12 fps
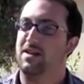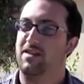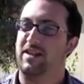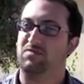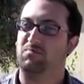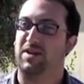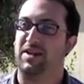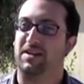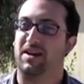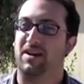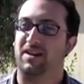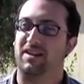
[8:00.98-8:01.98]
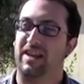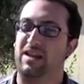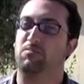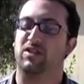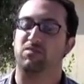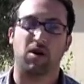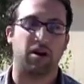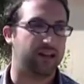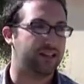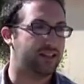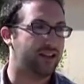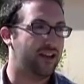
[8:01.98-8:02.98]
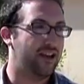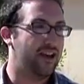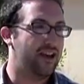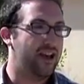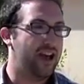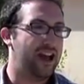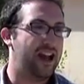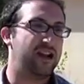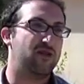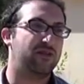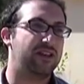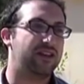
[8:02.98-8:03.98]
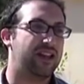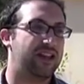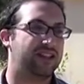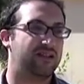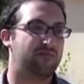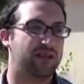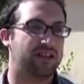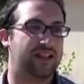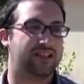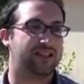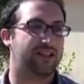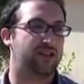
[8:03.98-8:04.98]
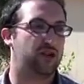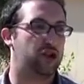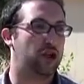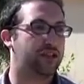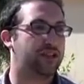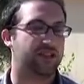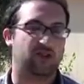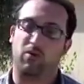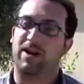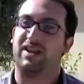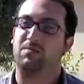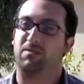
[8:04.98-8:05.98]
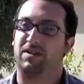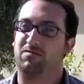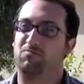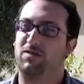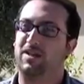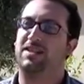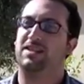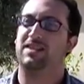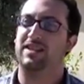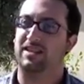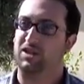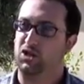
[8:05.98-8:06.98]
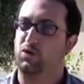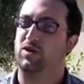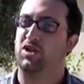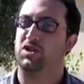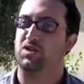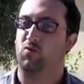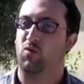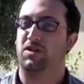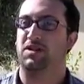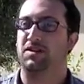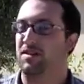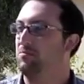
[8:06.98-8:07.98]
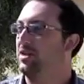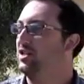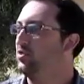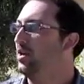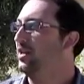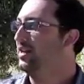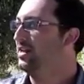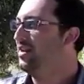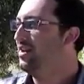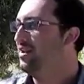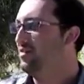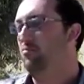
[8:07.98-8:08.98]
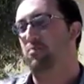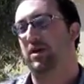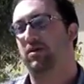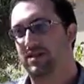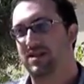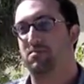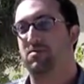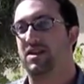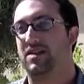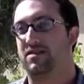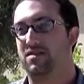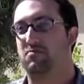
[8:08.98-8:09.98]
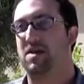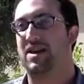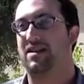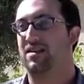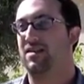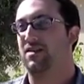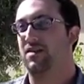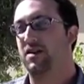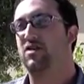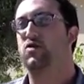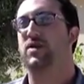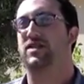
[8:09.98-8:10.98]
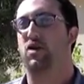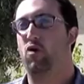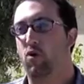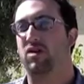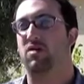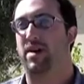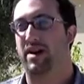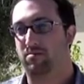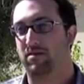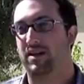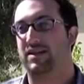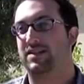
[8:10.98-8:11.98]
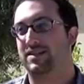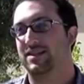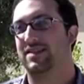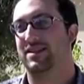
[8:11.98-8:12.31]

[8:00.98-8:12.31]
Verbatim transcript: that's been uh, labeled upon us. And I don't think that it's something that's just Israeli, but really distinctly Jewish to want to come to Israel and build something here, to make the country as a whole a better place.